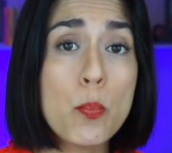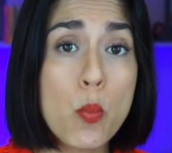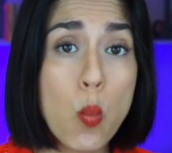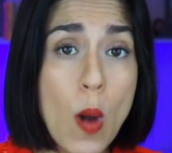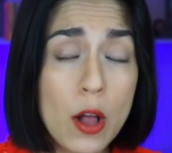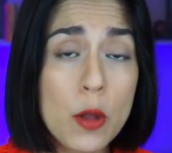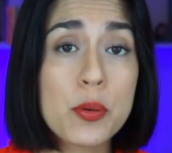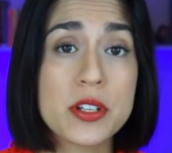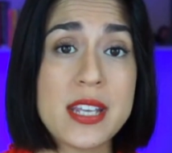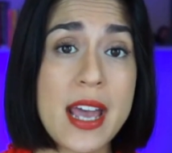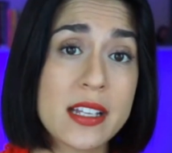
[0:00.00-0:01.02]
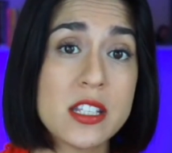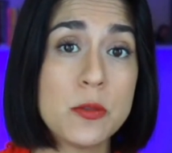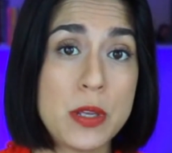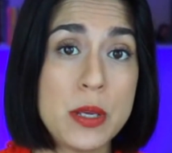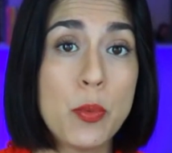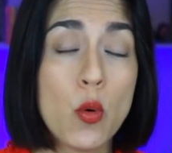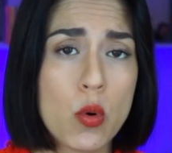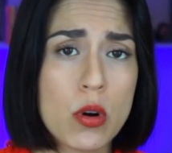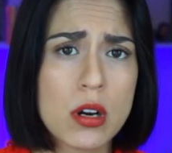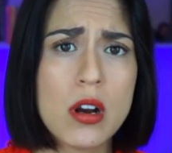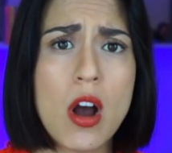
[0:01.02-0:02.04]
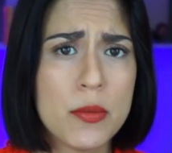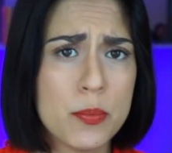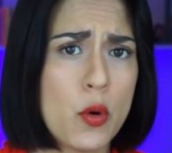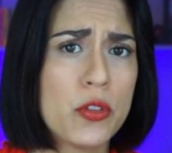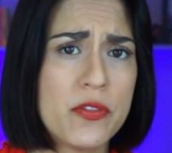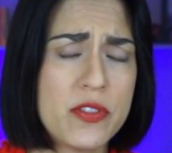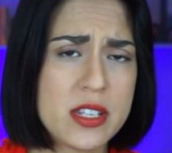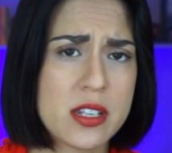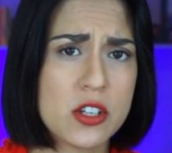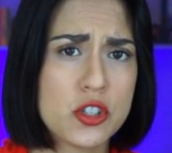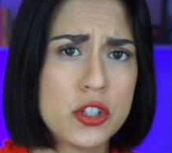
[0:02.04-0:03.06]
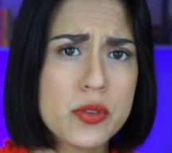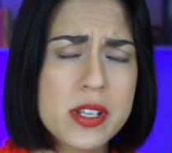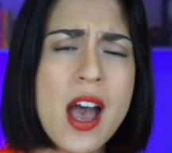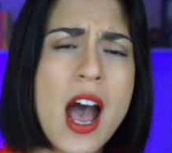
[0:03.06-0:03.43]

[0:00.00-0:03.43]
well protected people were on both of these issues.